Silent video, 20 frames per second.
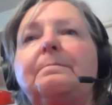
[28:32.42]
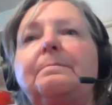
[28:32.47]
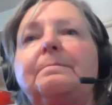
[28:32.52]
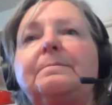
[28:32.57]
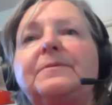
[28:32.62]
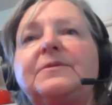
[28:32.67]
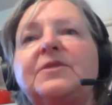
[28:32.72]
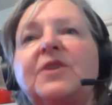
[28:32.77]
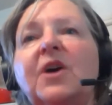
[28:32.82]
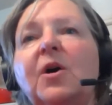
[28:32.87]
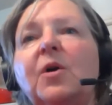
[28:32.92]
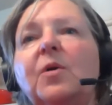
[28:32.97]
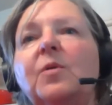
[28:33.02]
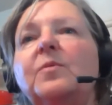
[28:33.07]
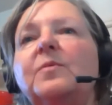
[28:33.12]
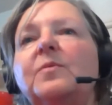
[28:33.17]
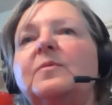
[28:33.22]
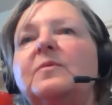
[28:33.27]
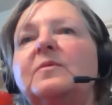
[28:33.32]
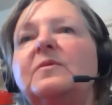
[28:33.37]

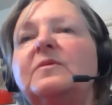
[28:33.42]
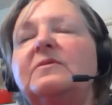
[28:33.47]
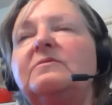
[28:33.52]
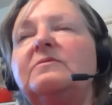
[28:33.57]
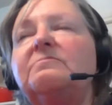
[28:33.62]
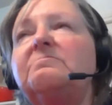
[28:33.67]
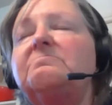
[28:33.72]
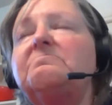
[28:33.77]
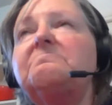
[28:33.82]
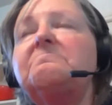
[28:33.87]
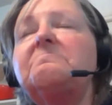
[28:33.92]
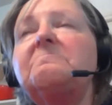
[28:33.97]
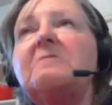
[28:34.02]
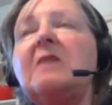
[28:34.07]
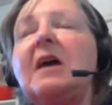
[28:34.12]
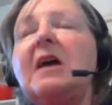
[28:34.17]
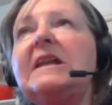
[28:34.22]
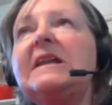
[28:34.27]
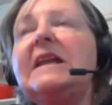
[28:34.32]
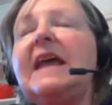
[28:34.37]
So,
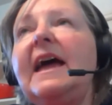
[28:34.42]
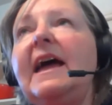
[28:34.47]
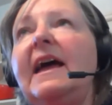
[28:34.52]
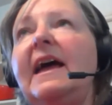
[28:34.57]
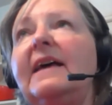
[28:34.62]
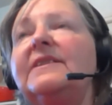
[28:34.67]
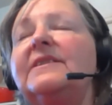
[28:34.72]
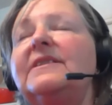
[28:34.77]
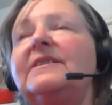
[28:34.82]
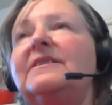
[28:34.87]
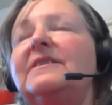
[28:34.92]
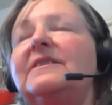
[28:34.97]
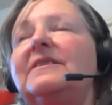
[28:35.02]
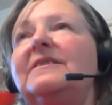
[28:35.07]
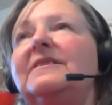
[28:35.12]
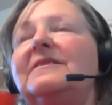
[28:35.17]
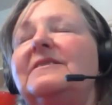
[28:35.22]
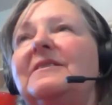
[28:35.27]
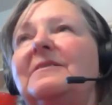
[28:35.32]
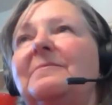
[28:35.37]
and as
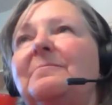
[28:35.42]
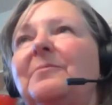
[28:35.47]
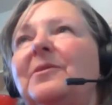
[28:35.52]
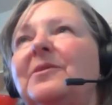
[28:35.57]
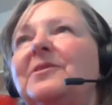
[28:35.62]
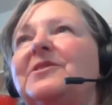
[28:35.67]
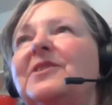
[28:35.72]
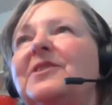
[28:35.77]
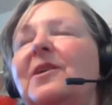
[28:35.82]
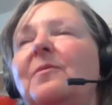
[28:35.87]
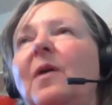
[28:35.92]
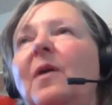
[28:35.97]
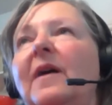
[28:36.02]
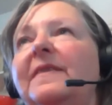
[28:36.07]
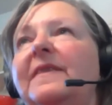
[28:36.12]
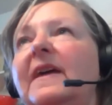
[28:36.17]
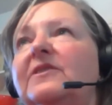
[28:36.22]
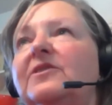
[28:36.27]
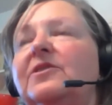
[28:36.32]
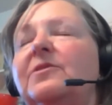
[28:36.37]
the books go on,
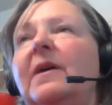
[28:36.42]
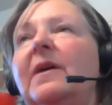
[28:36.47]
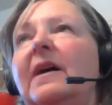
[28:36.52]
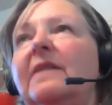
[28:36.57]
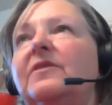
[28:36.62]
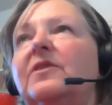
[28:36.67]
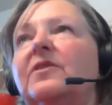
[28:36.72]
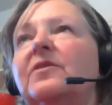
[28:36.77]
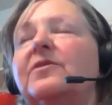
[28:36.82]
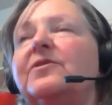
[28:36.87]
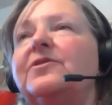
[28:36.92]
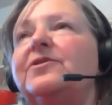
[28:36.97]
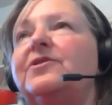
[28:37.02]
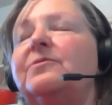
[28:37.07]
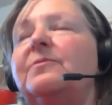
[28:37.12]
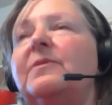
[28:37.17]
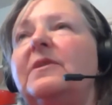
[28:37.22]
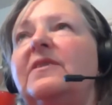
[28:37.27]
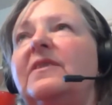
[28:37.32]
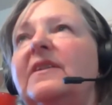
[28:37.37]
they do have girls
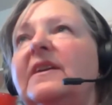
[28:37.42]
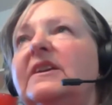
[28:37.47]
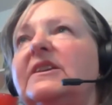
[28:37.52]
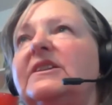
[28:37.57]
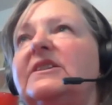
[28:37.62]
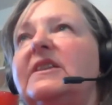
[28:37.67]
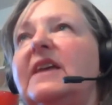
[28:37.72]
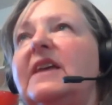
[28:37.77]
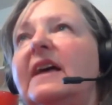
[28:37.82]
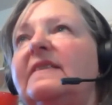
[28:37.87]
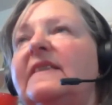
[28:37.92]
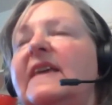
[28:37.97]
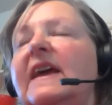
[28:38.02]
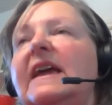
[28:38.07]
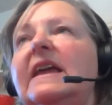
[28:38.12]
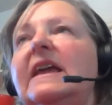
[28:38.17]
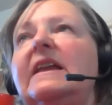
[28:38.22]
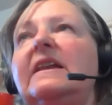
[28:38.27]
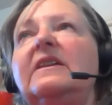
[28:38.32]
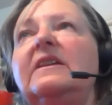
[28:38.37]
doing things that
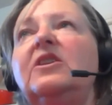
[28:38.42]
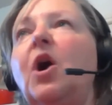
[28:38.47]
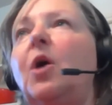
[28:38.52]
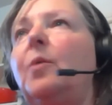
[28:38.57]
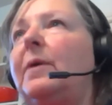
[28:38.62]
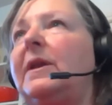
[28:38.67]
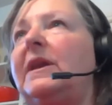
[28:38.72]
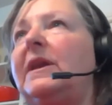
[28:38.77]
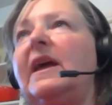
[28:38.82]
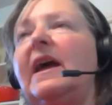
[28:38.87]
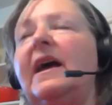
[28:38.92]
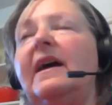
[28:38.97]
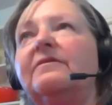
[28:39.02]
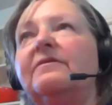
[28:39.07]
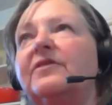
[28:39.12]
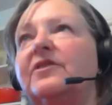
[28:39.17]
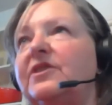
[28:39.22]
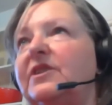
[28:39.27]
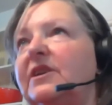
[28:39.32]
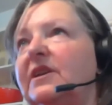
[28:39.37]
nobody
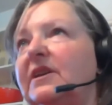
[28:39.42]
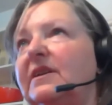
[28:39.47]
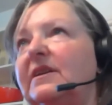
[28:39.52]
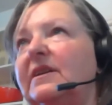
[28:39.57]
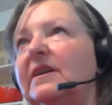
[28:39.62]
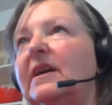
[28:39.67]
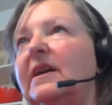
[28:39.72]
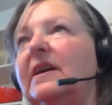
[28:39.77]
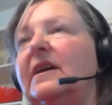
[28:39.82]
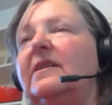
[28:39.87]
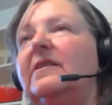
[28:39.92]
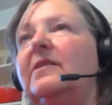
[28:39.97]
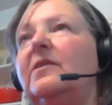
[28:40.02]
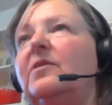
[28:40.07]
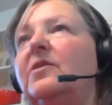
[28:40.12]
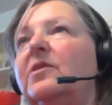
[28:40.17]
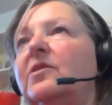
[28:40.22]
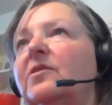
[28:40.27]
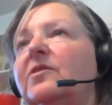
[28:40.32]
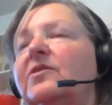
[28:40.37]
ever did.
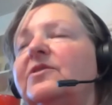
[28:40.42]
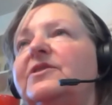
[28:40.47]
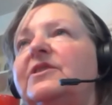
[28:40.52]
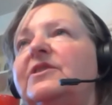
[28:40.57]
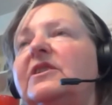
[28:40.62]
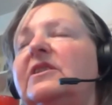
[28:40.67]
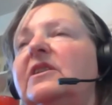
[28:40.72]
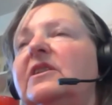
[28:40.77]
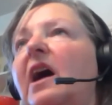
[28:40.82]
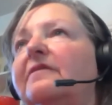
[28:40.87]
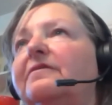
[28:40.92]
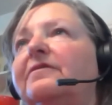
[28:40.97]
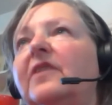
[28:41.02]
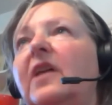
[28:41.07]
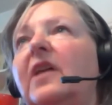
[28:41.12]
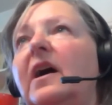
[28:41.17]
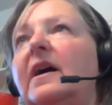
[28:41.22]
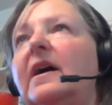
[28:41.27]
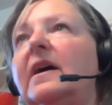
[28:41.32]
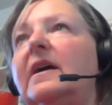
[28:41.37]
Girls did not
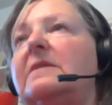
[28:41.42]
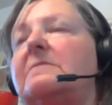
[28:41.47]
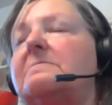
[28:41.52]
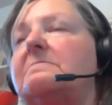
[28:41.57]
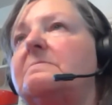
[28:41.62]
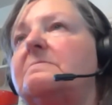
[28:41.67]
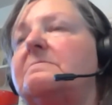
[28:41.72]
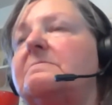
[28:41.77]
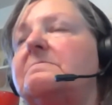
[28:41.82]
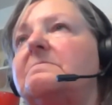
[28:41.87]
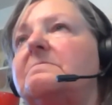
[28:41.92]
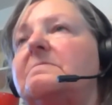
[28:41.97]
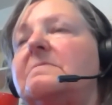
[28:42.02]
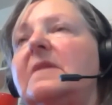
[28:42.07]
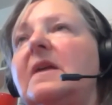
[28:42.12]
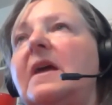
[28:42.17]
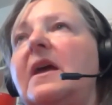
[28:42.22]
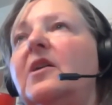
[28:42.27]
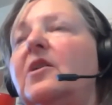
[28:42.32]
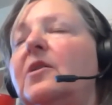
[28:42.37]
fly
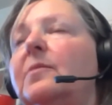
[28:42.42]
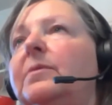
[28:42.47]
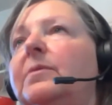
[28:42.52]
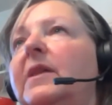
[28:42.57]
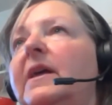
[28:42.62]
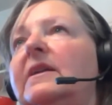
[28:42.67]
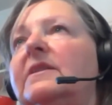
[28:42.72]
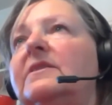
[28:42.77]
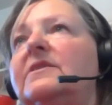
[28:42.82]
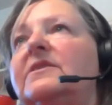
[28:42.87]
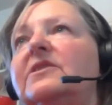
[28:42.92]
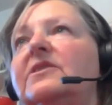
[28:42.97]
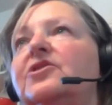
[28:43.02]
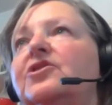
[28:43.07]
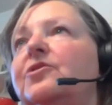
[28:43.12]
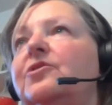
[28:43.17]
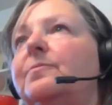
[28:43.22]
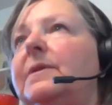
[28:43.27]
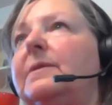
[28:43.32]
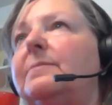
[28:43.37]
airplanes and
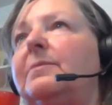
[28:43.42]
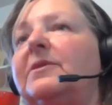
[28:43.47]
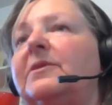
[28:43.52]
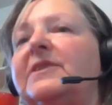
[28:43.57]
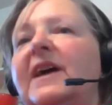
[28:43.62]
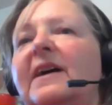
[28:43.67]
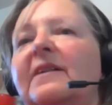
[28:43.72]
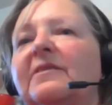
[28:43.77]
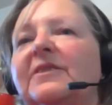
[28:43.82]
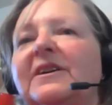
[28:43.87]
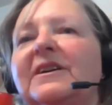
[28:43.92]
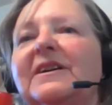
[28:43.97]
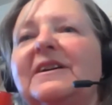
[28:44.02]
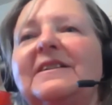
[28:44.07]
shoot people down.